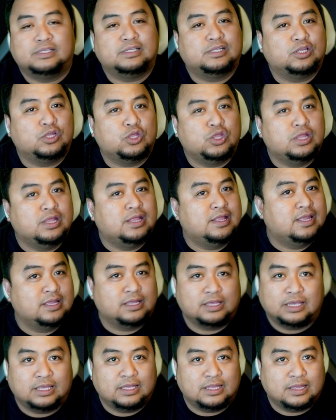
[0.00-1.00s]

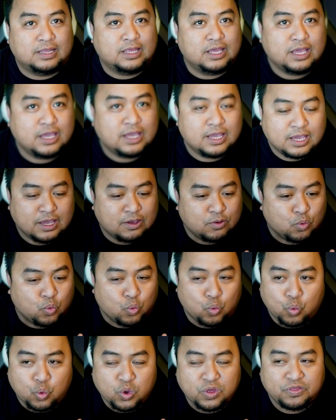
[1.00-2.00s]
The
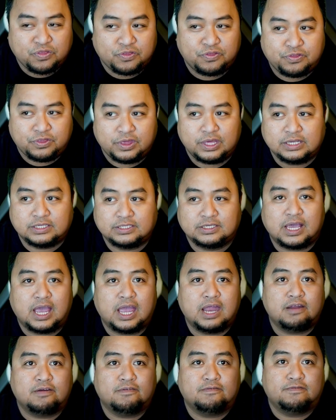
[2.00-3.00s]
with this
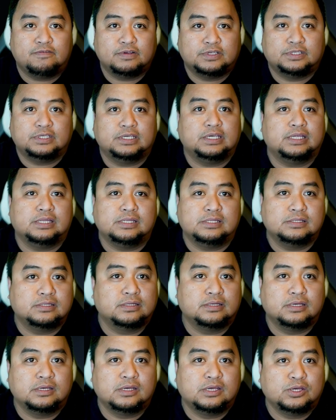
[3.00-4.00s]
kind of sin
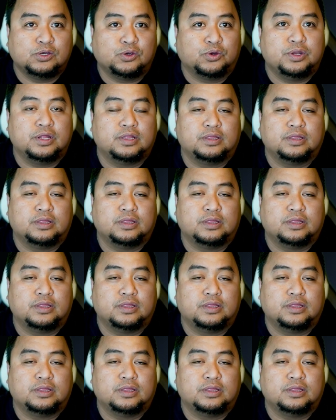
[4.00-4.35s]
could not